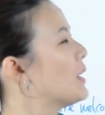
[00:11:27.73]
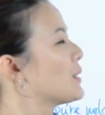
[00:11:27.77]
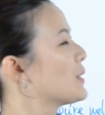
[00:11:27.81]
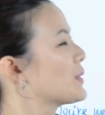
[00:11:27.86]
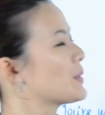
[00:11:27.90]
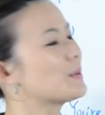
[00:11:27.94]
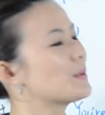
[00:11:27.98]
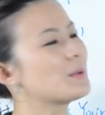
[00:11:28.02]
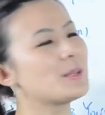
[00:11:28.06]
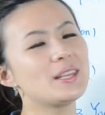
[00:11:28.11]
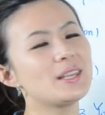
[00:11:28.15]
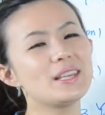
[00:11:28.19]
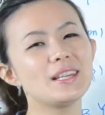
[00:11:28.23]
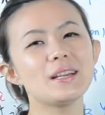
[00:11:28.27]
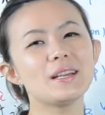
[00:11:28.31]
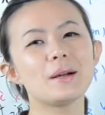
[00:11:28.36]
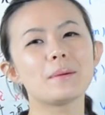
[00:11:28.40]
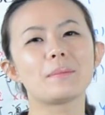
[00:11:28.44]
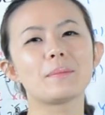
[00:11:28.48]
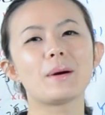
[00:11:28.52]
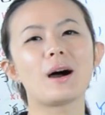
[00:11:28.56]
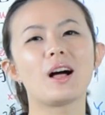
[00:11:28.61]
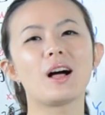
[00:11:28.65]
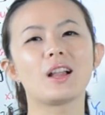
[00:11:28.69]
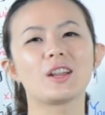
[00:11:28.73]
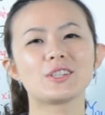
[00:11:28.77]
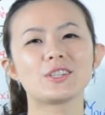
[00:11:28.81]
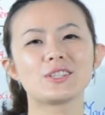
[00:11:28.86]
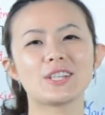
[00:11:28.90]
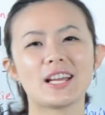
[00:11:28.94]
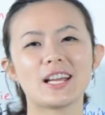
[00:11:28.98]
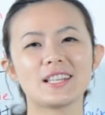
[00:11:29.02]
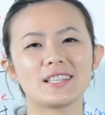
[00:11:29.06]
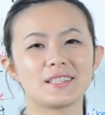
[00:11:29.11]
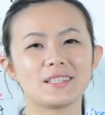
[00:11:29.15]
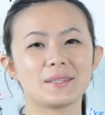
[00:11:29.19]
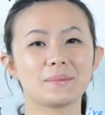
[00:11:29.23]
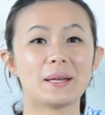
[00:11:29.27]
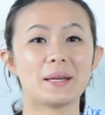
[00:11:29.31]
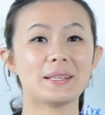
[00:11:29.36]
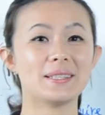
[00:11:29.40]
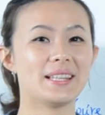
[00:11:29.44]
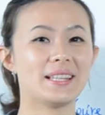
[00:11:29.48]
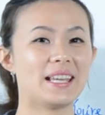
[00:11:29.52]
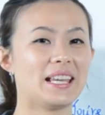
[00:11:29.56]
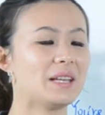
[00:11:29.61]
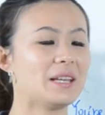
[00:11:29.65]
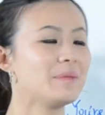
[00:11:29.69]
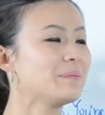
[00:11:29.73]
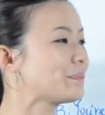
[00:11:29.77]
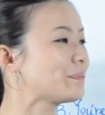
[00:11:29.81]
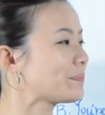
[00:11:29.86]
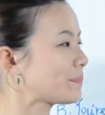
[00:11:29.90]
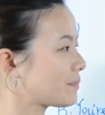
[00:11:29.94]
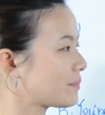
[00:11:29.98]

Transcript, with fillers: so he apologizes by saying